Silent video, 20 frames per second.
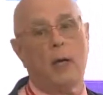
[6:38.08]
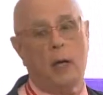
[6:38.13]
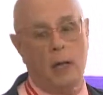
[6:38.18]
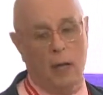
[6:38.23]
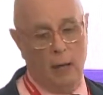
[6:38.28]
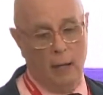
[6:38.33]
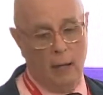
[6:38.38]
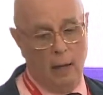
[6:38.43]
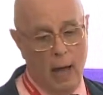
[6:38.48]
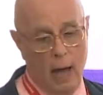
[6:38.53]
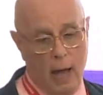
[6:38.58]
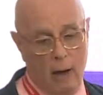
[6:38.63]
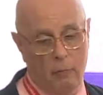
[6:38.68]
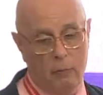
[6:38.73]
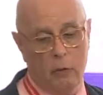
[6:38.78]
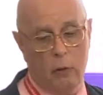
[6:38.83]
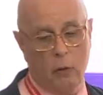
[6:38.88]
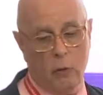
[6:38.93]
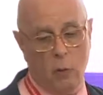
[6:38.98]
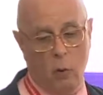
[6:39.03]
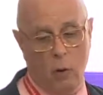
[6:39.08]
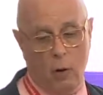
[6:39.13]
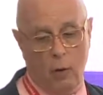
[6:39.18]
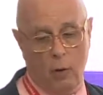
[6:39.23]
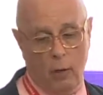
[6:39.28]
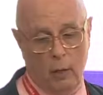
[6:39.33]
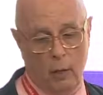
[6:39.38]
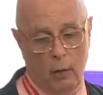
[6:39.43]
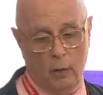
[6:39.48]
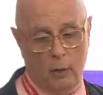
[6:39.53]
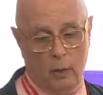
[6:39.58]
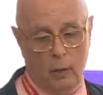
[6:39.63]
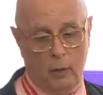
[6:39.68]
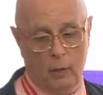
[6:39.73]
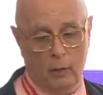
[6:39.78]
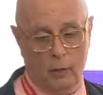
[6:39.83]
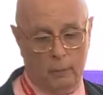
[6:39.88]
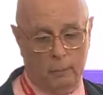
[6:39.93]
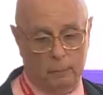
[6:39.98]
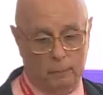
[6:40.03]
a lot of store
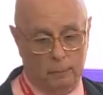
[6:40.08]
closings.